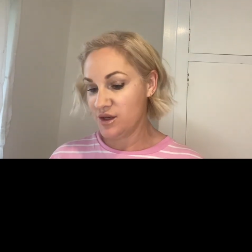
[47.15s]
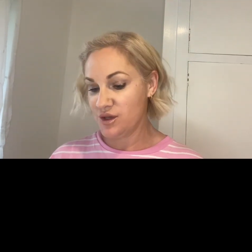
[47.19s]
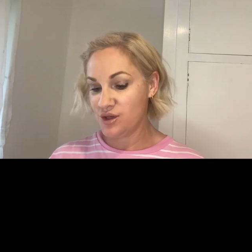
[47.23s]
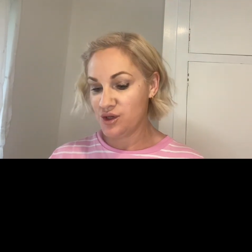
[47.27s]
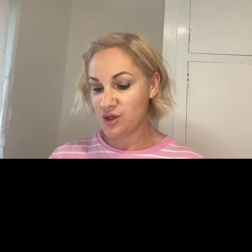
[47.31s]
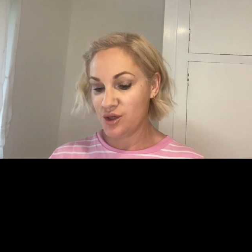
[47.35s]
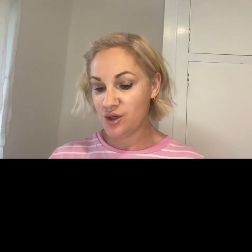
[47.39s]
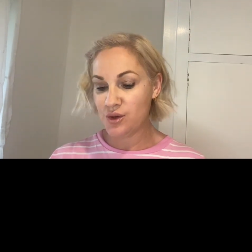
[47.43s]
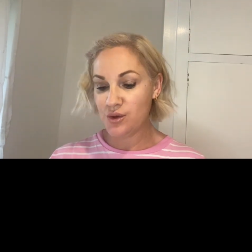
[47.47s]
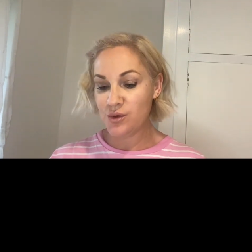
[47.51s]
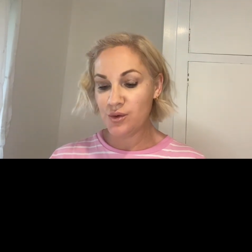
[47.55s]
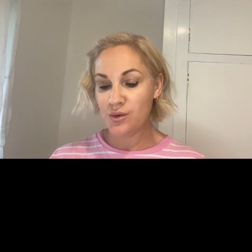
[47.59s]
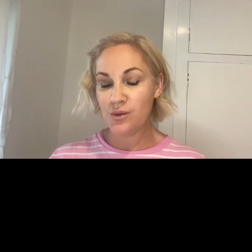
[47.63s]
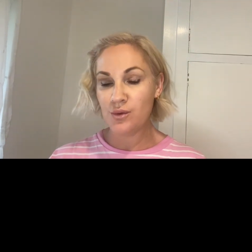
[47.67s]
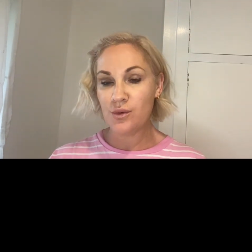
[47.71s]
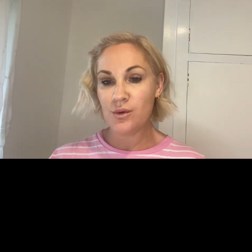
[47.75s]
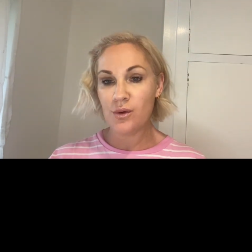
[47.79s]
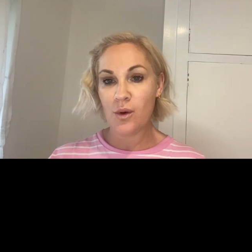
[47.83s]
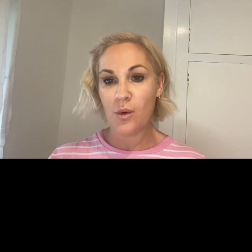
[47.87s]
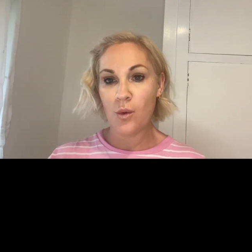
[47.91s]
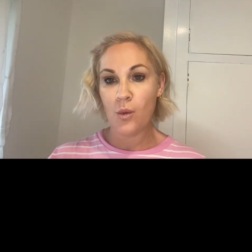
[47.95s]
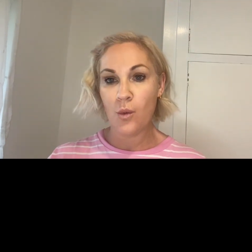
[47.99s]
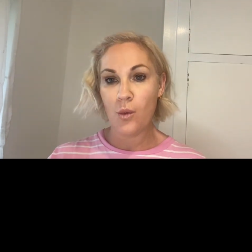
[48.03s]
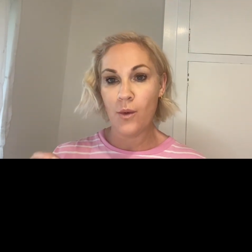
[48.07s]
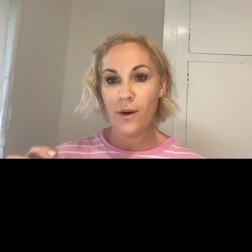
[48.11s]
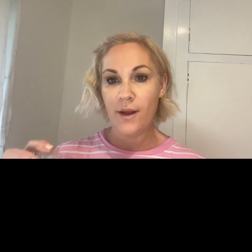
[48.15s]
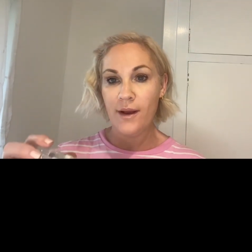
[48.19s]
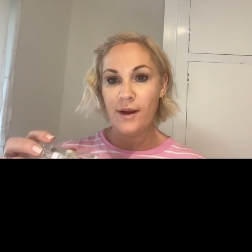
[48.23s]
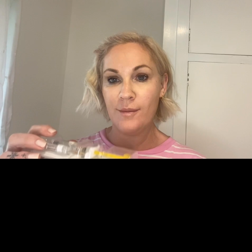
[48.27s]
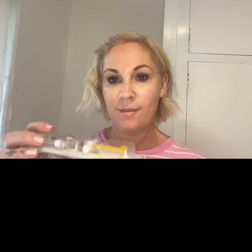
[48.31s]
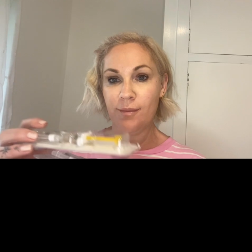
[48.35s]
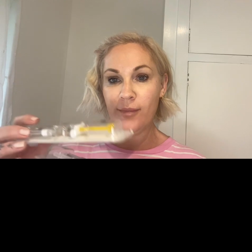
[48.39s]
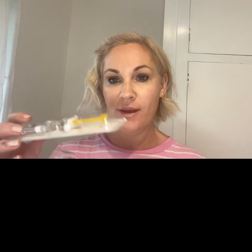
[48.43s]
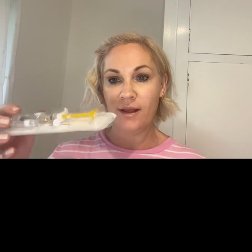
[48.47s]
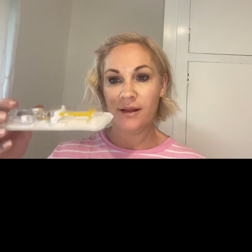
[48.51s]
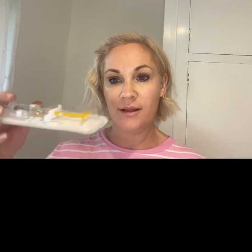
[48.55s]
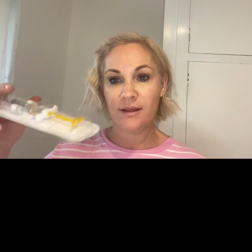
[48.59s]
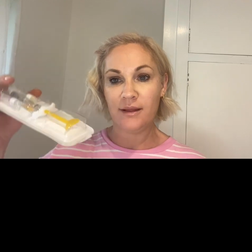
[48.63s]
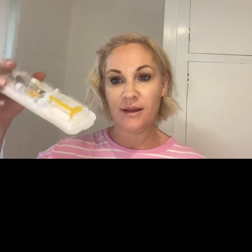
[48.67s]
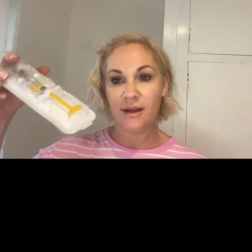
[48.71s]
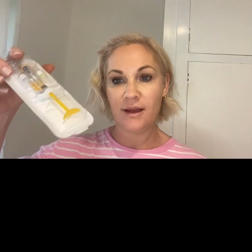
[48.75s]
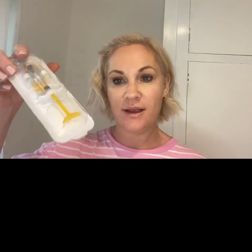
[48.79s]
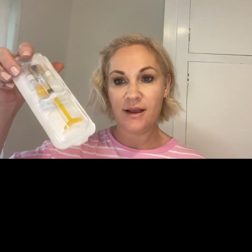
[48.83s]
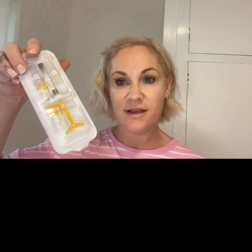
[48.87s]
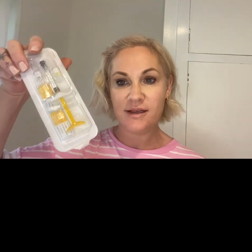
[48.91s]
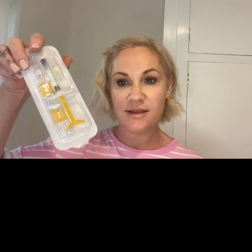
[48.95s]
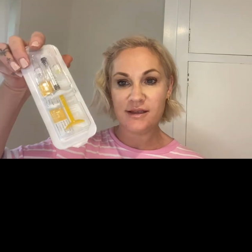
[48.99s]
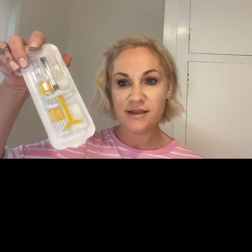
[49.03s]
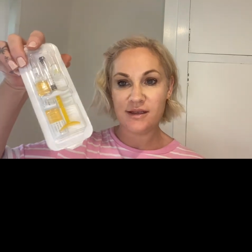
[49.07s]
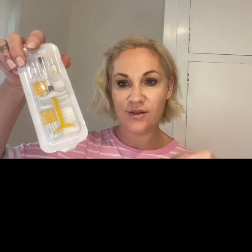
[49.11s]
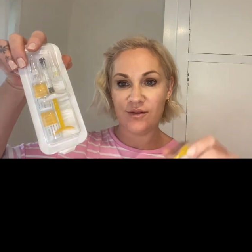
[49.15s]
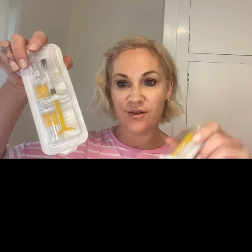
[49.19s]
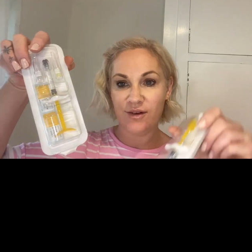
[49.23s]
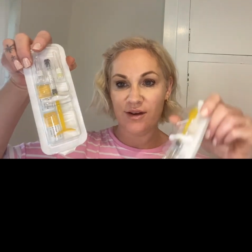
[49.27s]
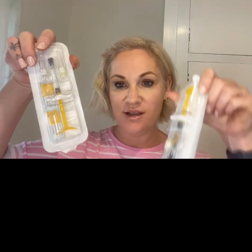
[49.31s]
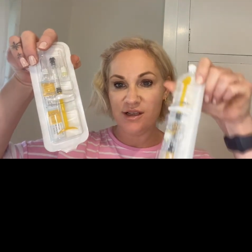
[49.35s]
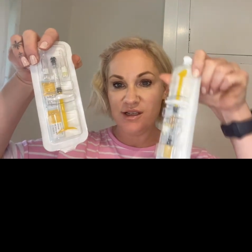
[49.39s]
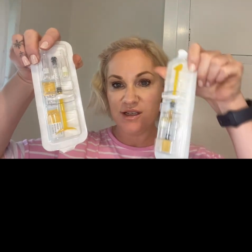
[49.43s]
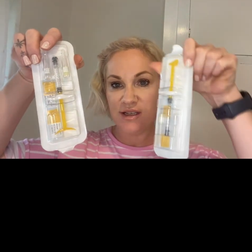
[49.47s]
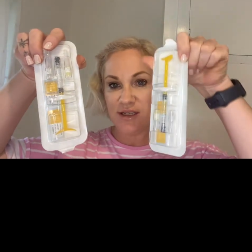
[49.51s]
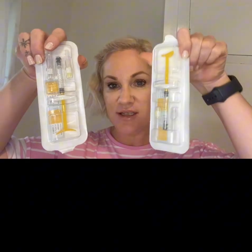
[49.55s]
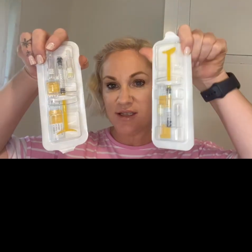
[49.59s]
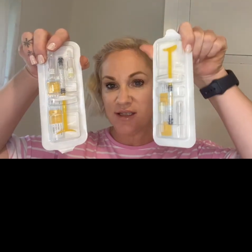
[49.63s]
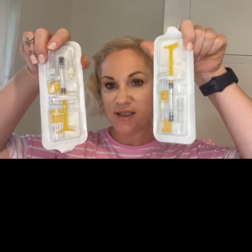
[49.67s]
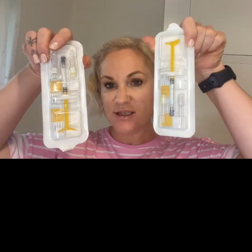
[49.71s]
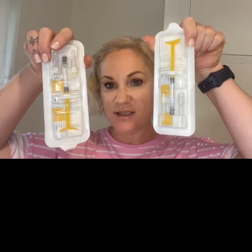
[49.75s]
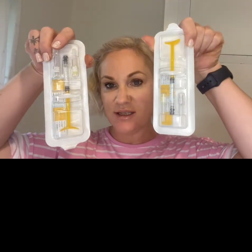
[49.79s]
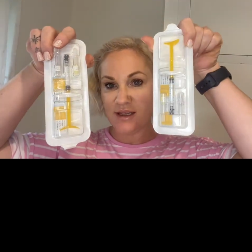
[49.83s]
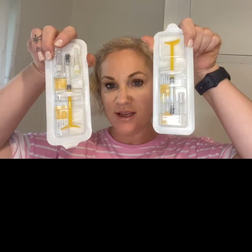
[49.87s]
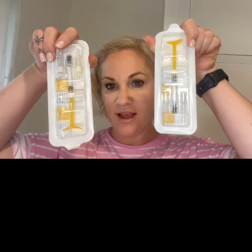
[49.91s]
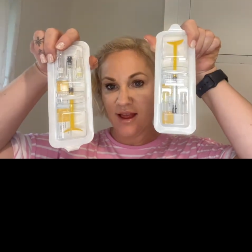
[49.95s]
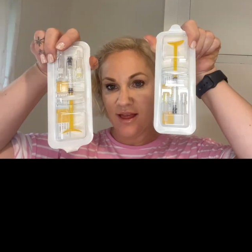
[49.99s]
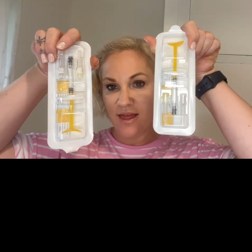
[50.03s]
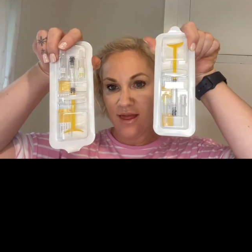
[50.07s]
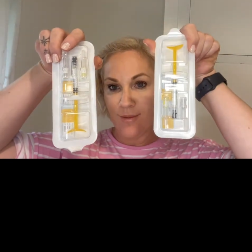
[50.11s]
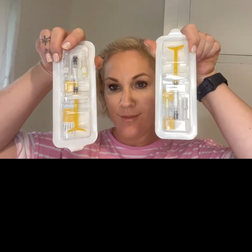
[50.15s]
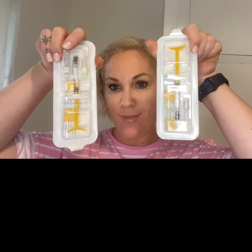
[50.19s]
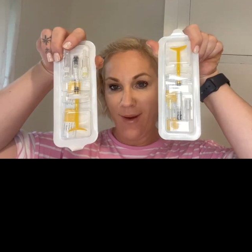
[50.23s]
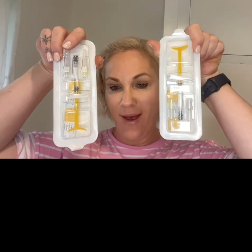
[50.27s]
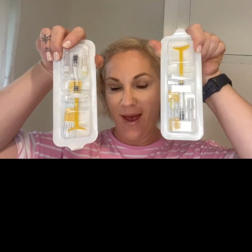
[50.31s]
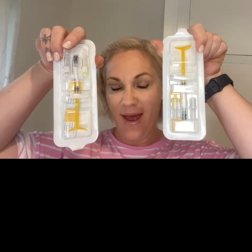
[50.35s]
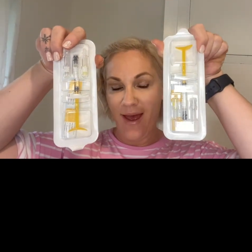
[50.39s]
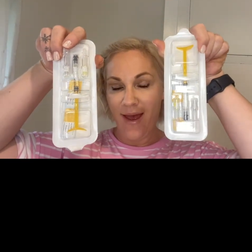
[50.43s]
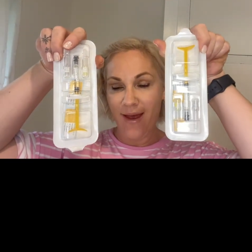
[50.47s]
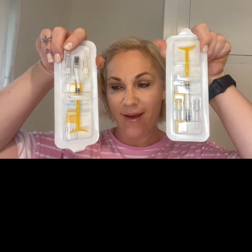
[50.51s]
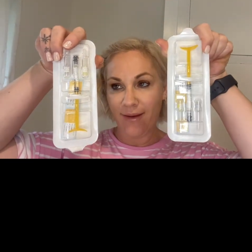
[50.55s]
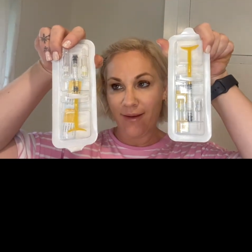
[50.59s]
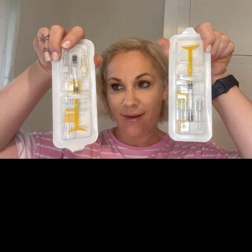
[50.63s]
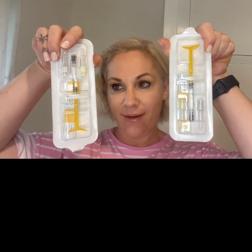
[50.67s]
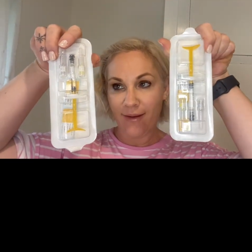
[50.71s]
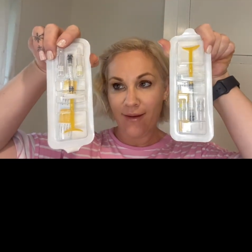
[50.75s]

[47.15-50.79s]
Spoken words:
two 1 ml syringes in the pack.